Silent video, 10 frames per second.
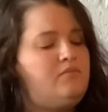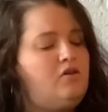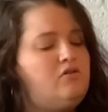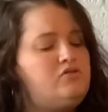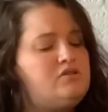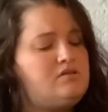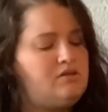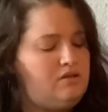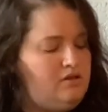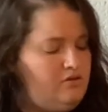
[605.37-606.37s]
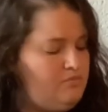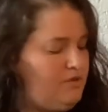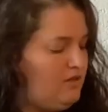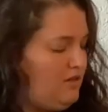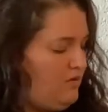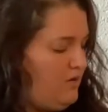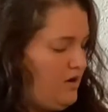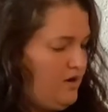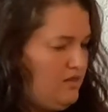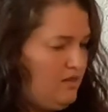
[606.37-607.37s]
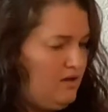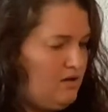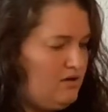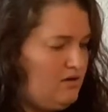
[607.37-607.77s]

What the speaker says: go just a little bit lower, I think.